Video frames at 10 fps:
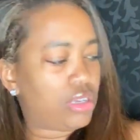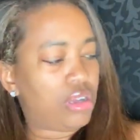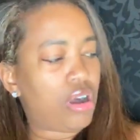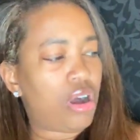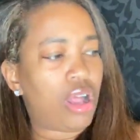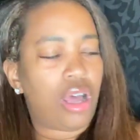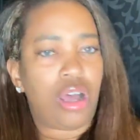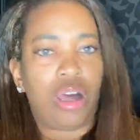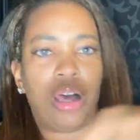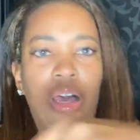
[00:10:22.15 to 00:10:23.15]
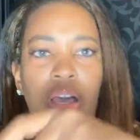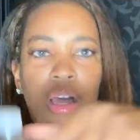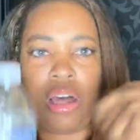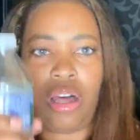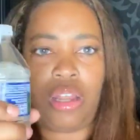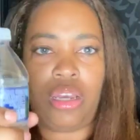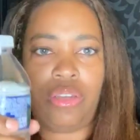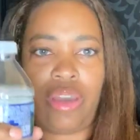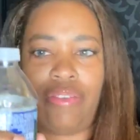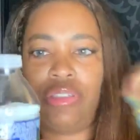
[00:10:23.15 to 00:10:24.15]
All
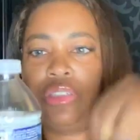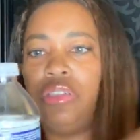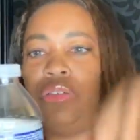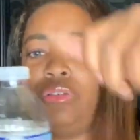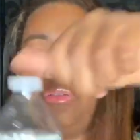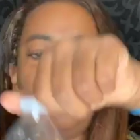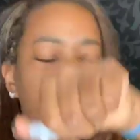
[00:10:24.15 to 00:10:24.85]
you have to do.